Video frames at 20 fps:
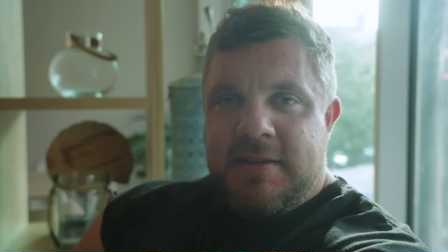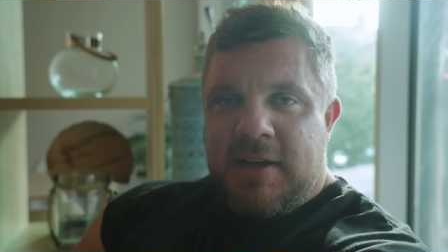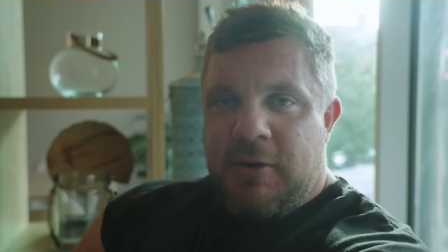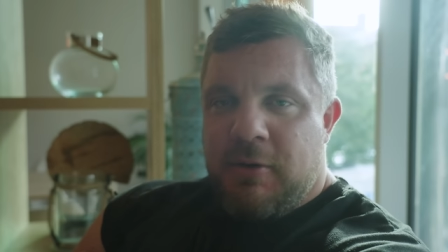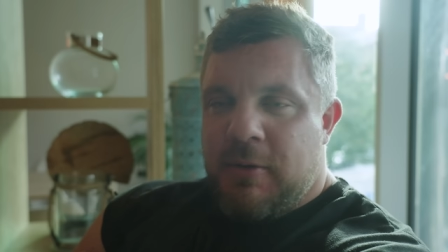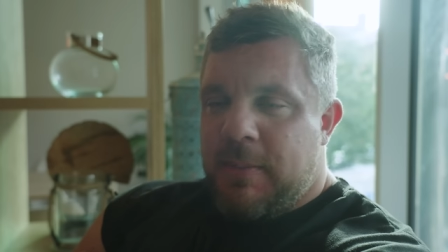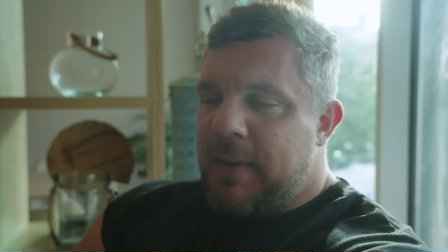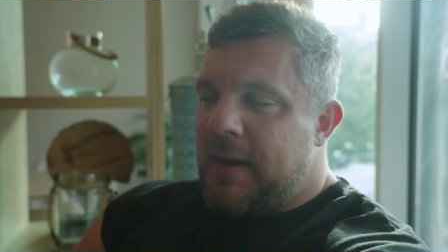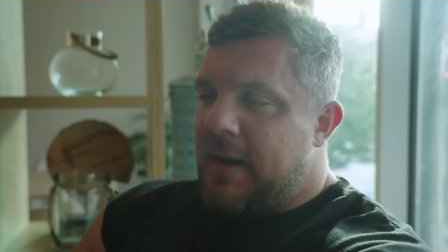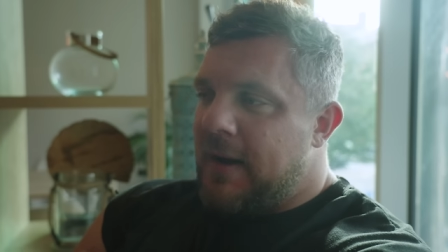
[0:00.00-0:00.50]
I
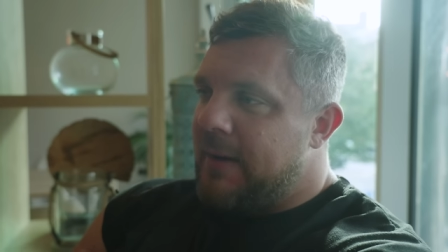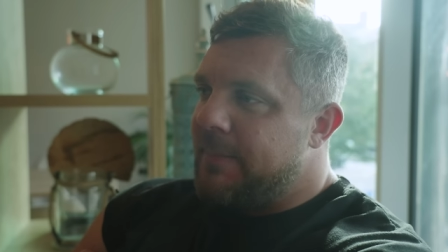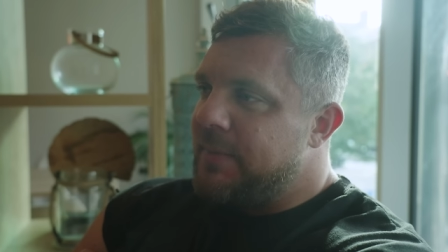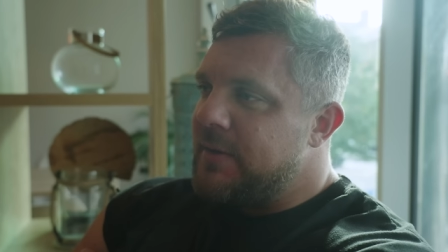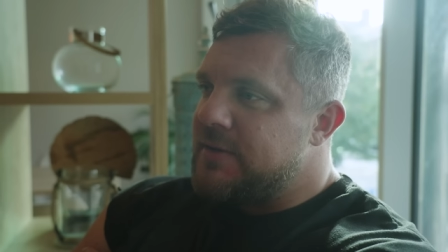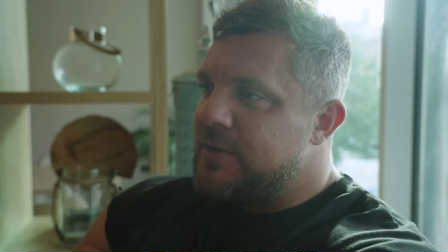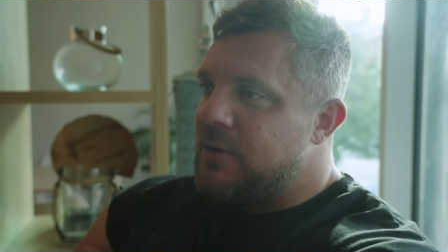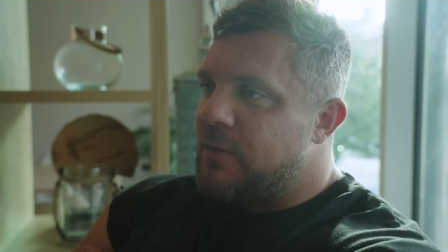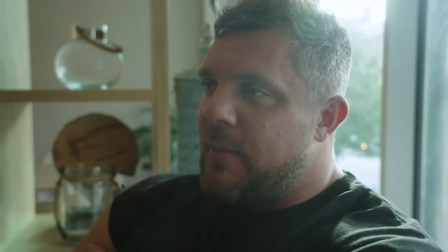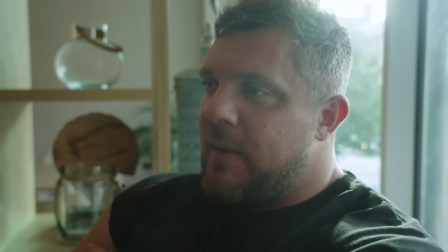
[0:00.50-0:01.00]
hope it
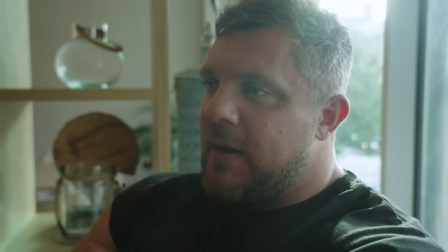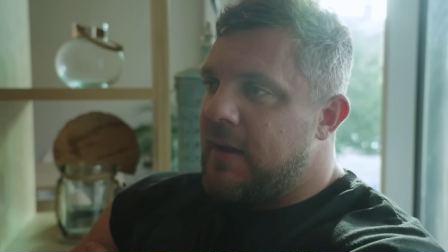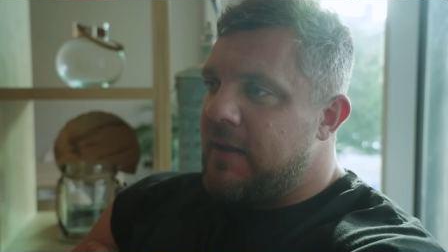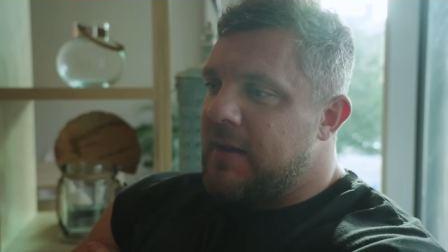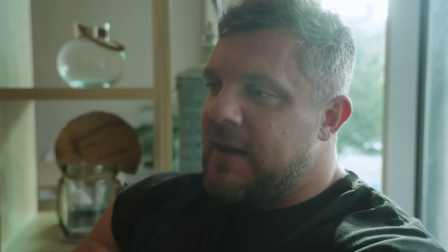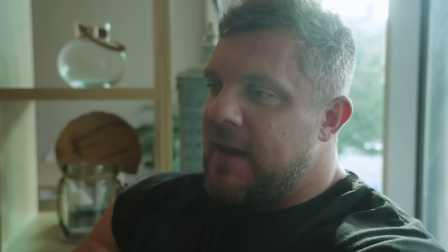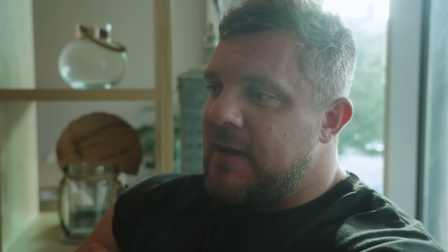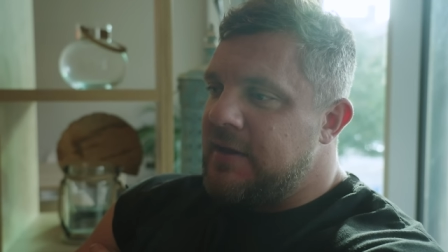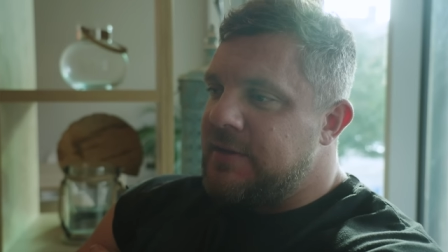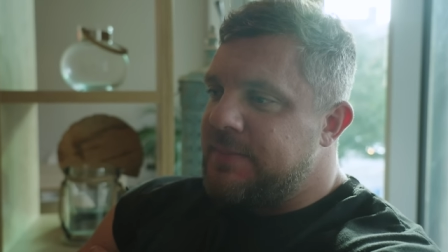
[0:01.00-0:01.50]
happens. I hope one of the
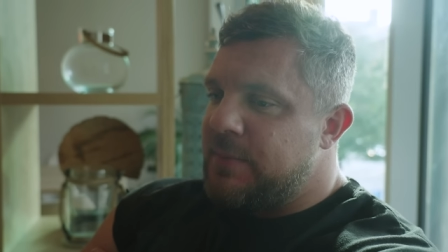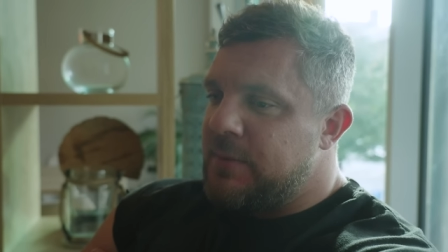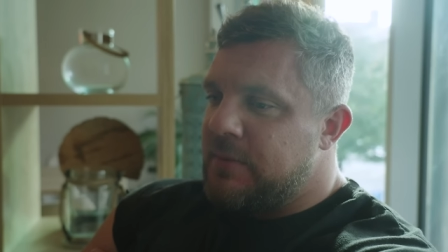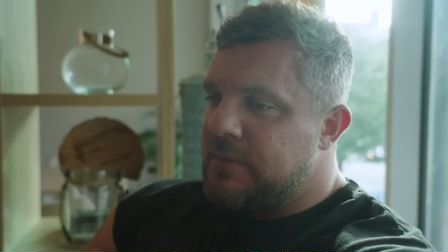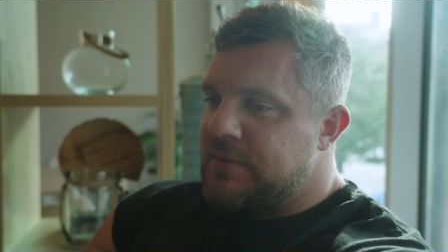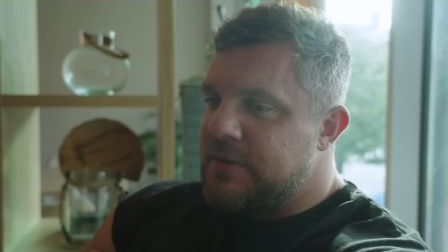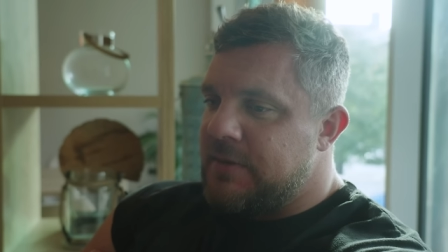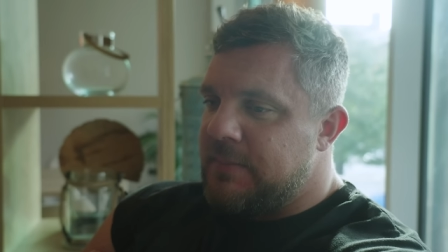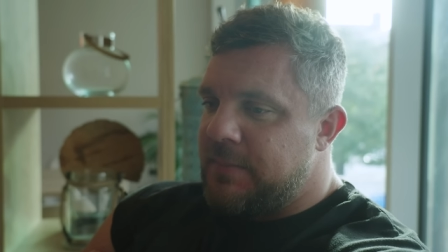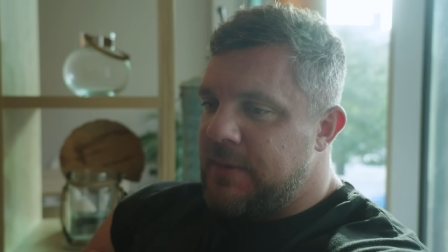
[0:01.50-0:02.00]
guys
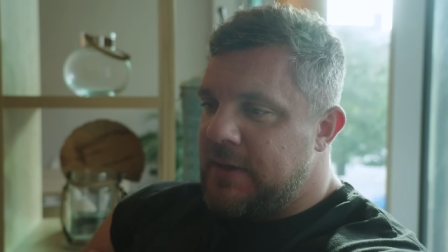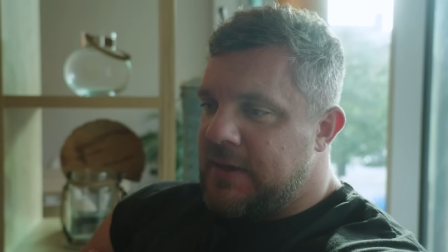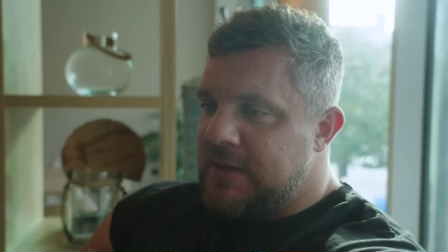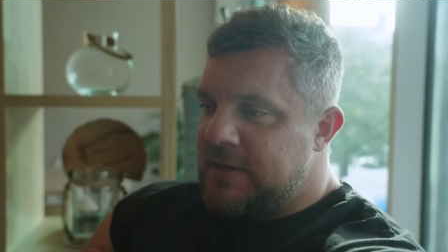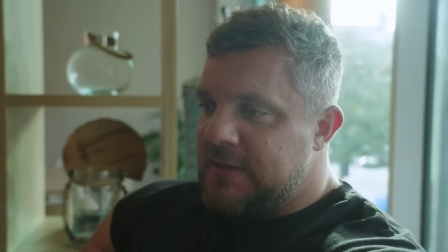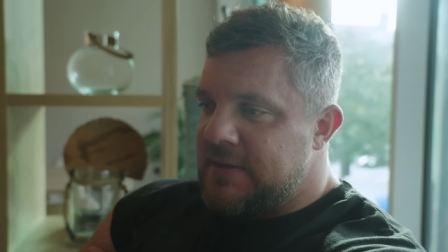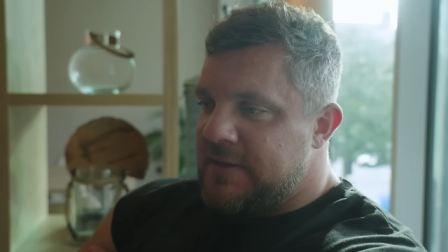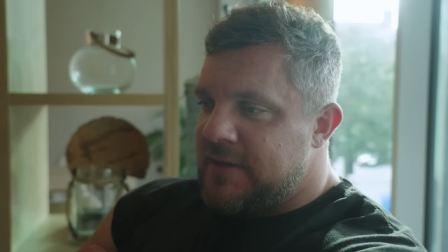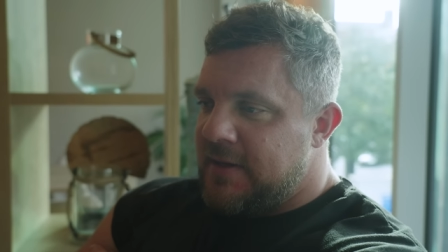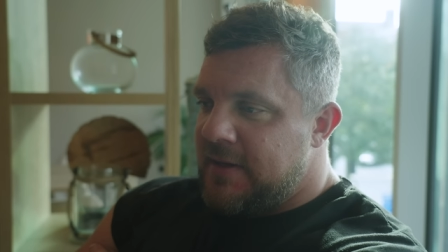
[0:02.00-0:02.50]
pulls it
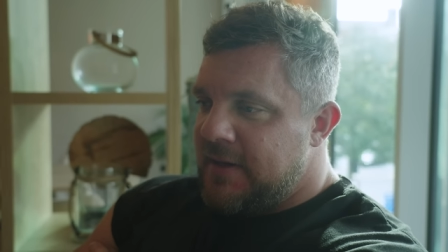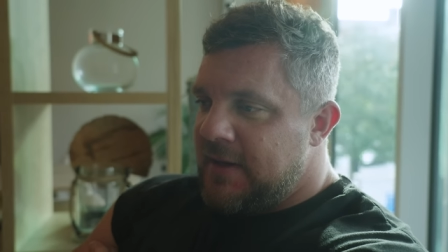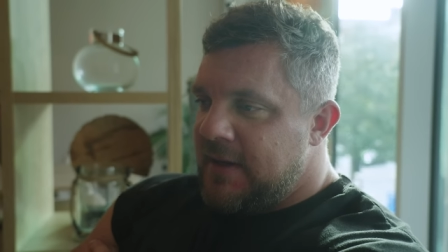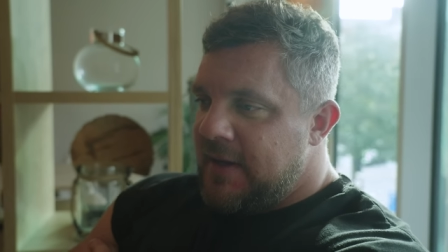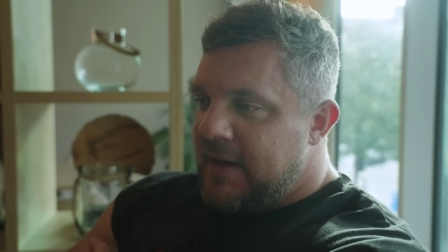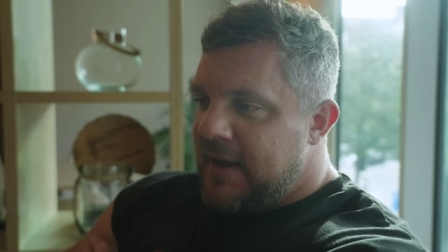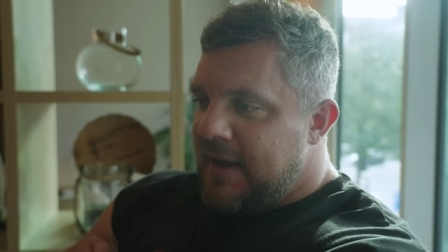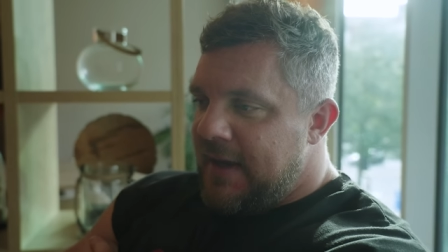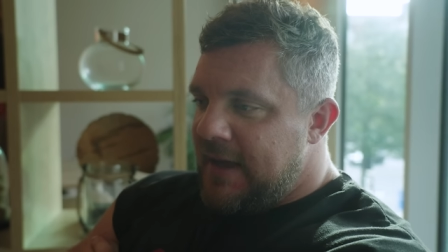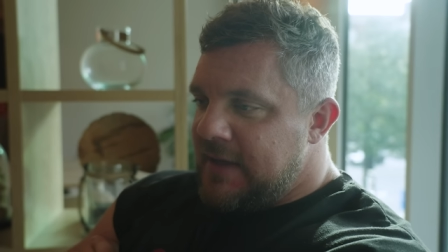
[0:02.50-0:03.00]
because
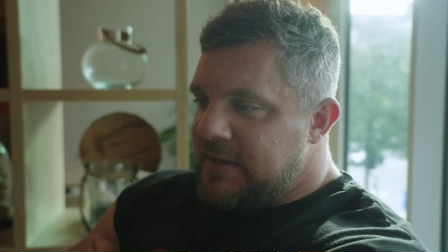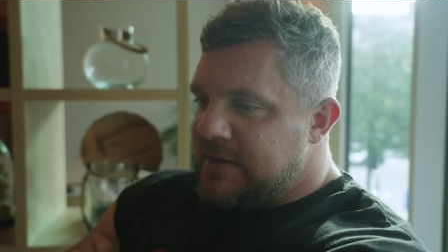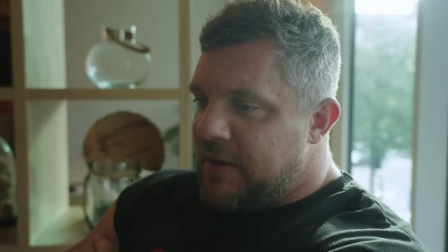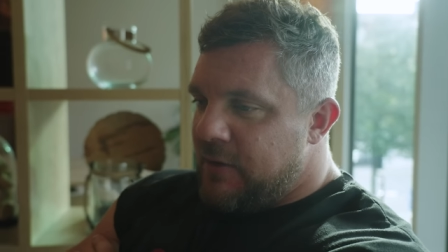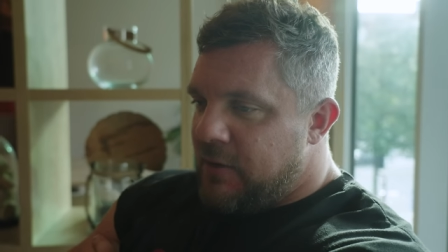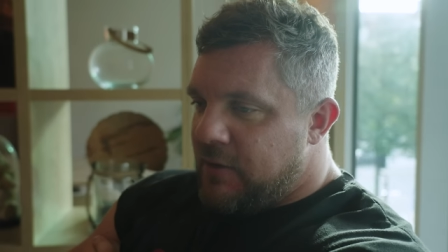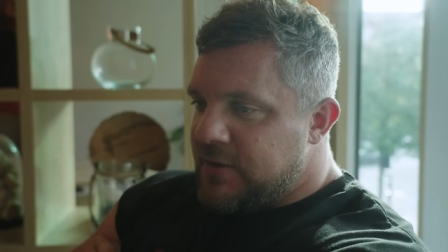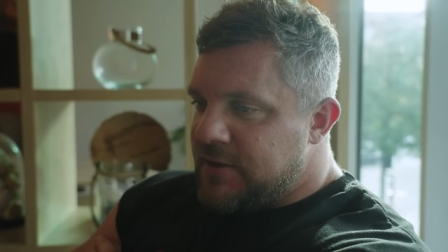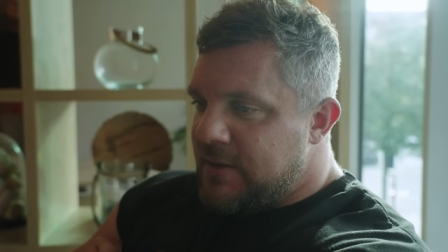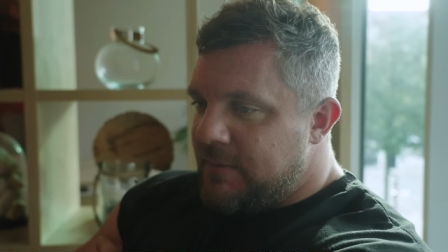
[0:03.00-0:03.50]
it is an
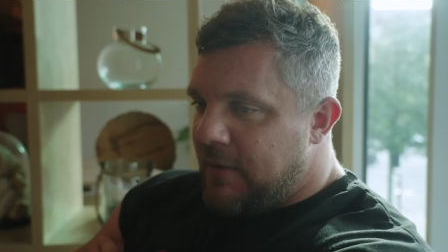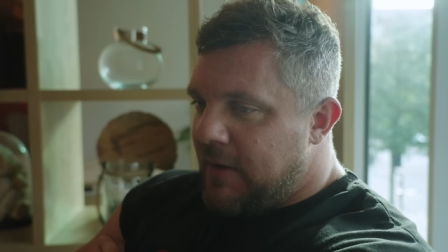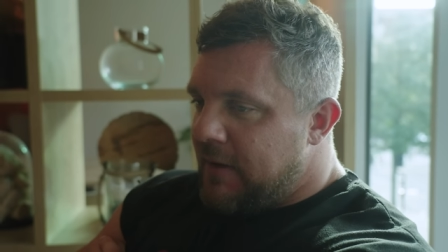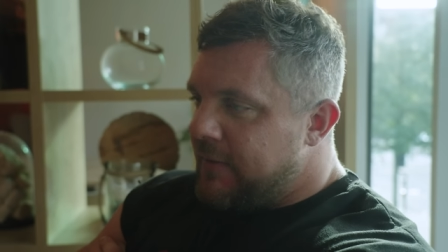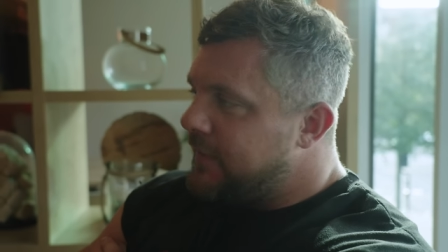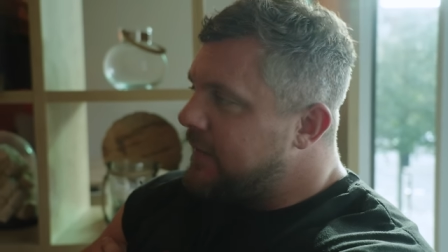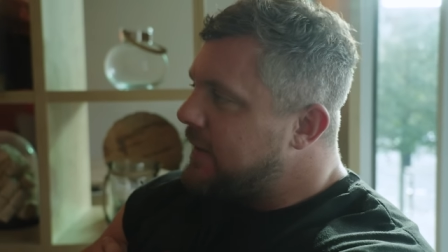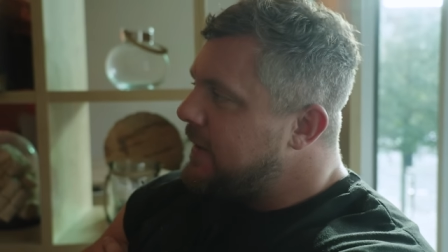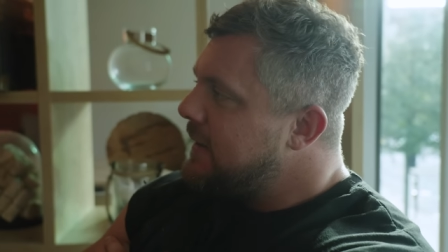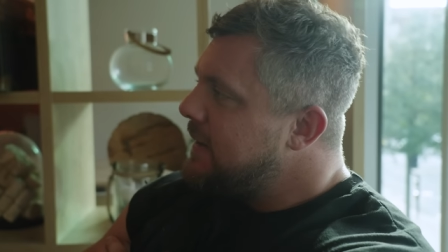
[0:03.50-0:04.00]
awesome
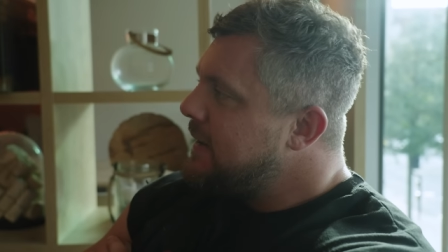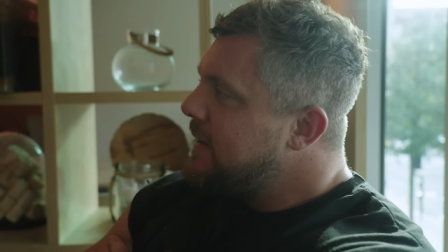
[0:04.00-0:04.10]
lift.